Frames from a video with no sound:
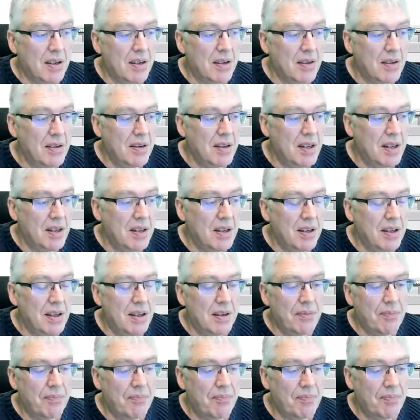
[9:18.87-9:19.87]

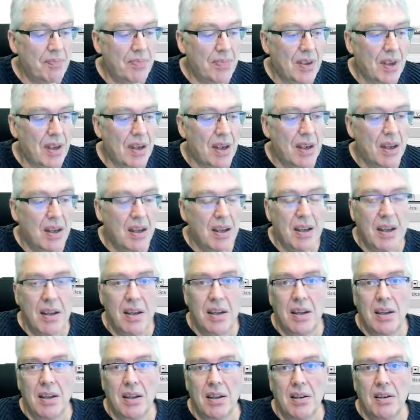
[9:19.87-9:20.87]

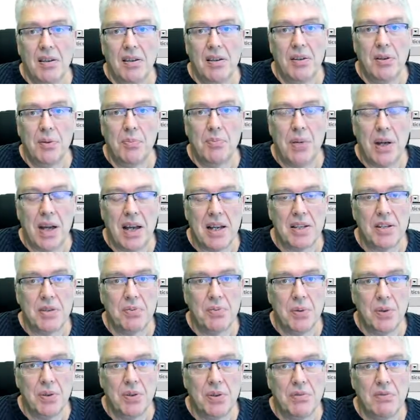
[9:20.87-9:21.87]
your
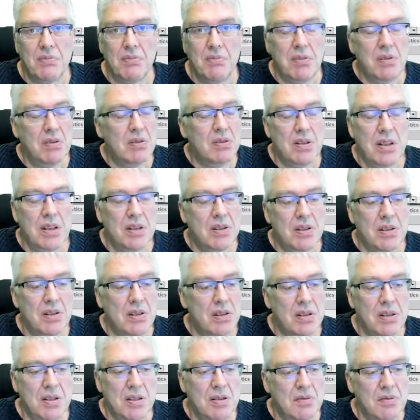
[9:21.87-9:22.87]
password,
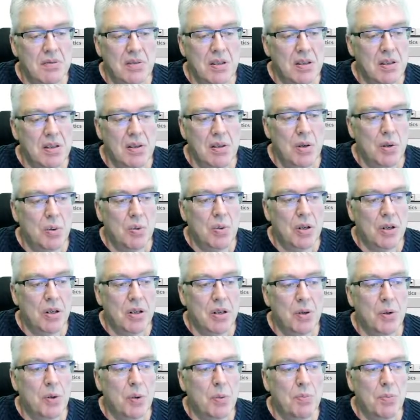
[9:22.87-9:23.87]
that's no one
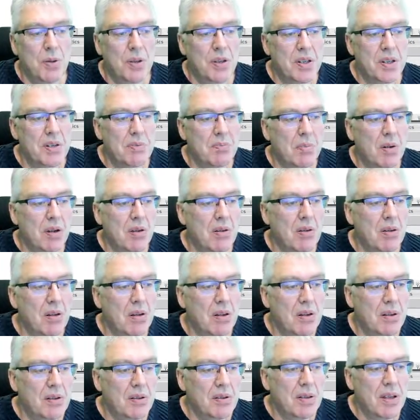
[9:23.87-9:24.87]
can open this
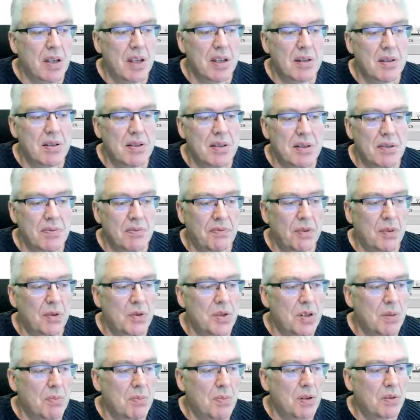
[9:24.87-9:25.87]
block. That's
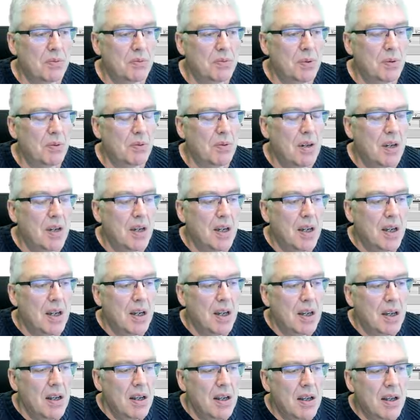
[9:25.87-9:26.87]
function block.
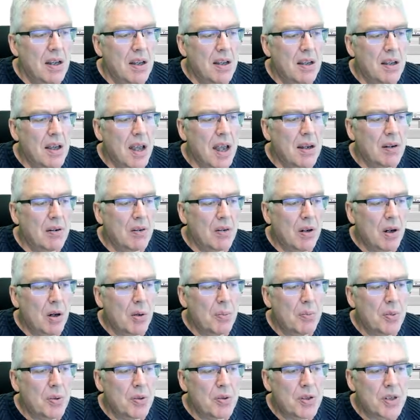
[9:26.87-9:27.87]
Analog
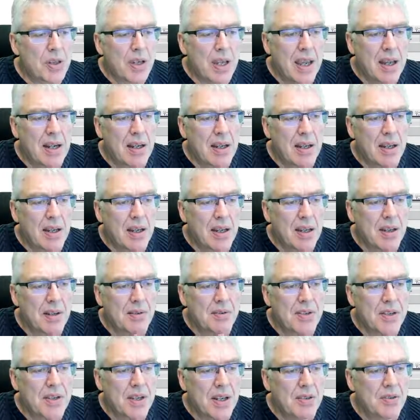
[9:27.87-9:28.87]
output scaling. Here
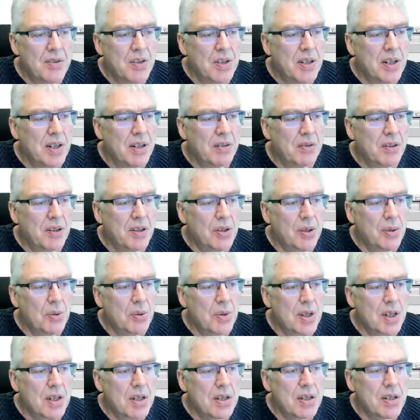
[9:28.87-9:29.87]
is engineering
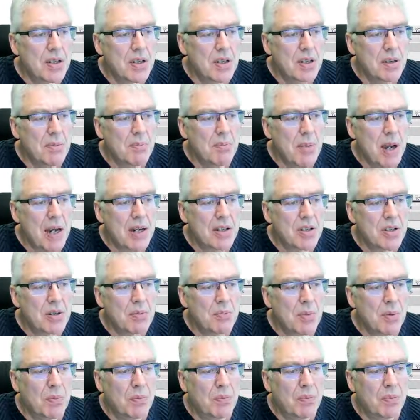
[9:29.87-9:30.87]
units. The
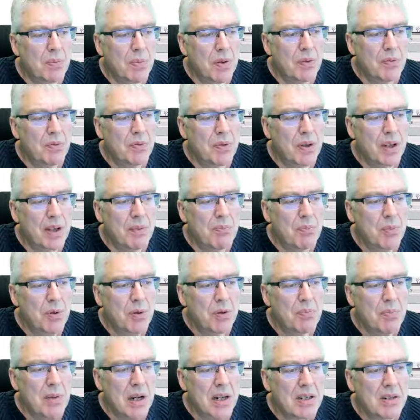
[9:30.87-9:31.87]
maximum for the input, the
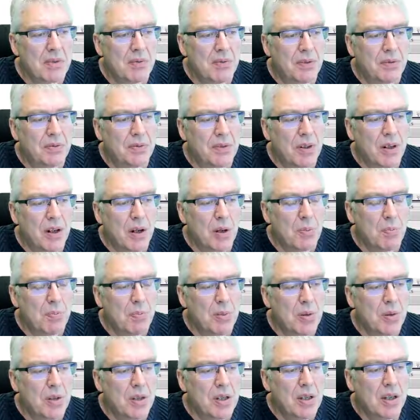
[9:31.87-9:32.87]
maximum for the
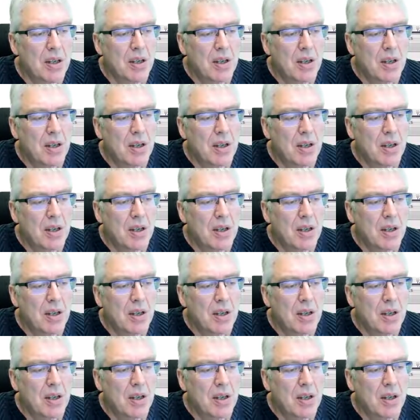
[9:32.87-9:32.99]
output,